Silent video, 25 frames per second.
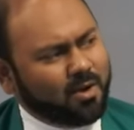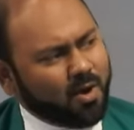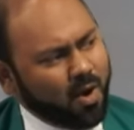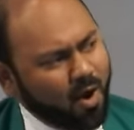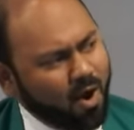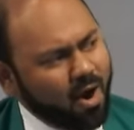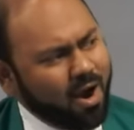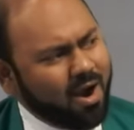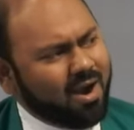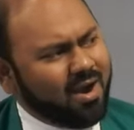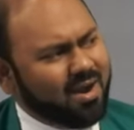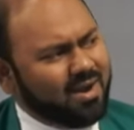
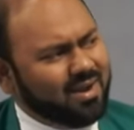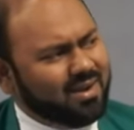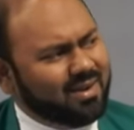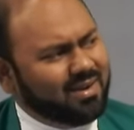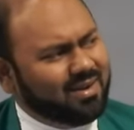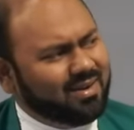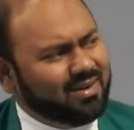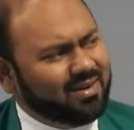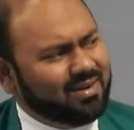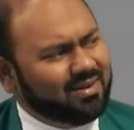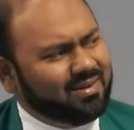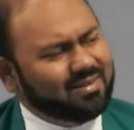God
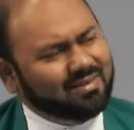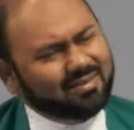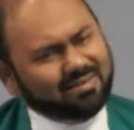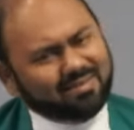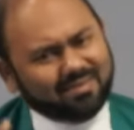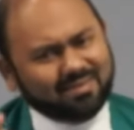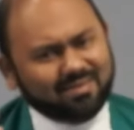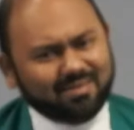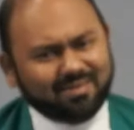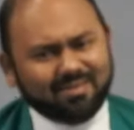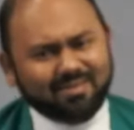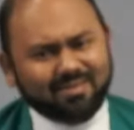
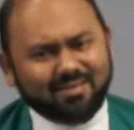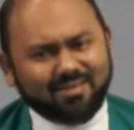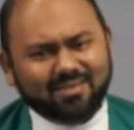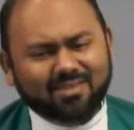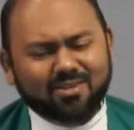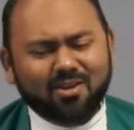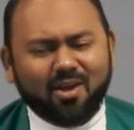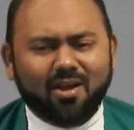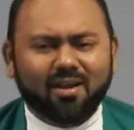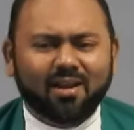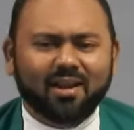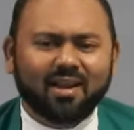
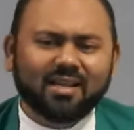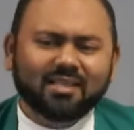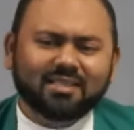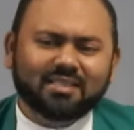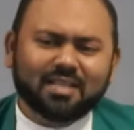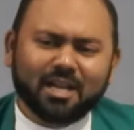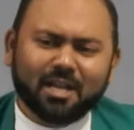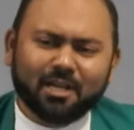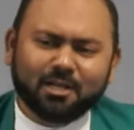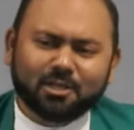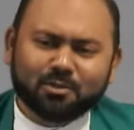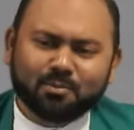is not
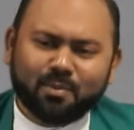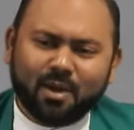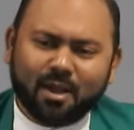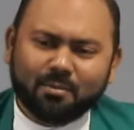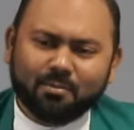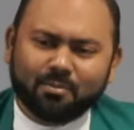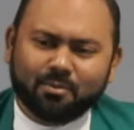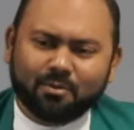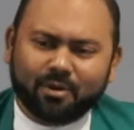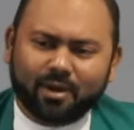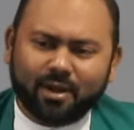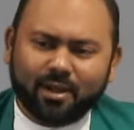listening to
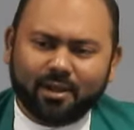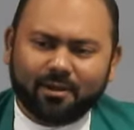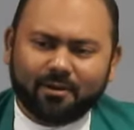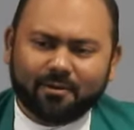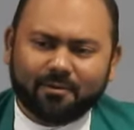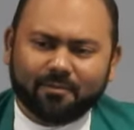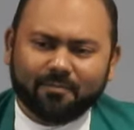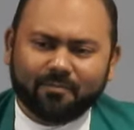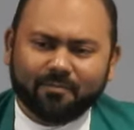my prayer?